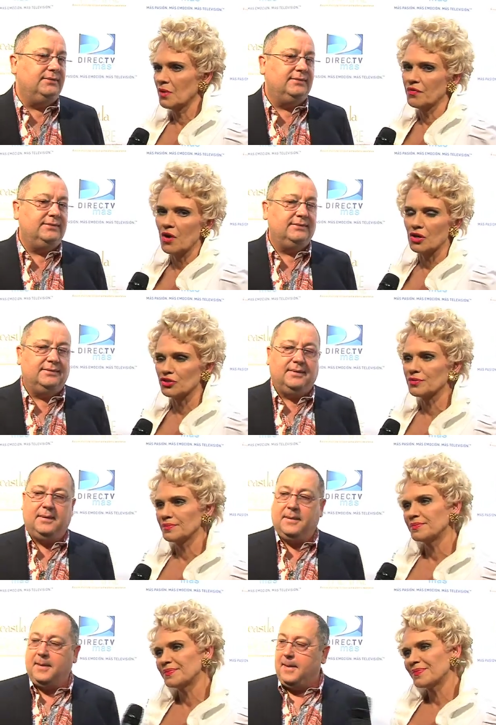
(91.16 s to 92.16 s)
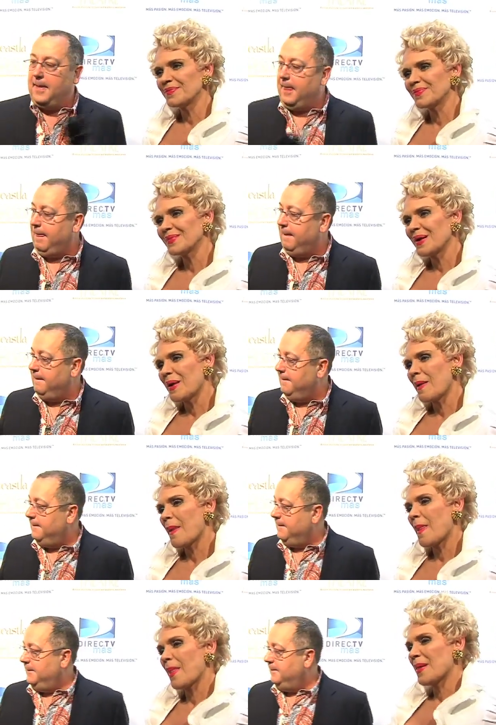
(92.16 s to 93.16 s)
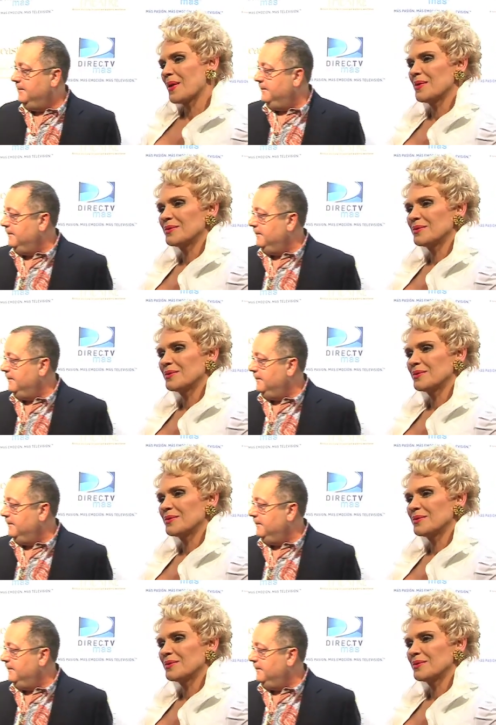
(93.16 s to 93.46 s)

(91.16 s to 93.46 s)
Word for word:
Speaker 1: of course. What are you doing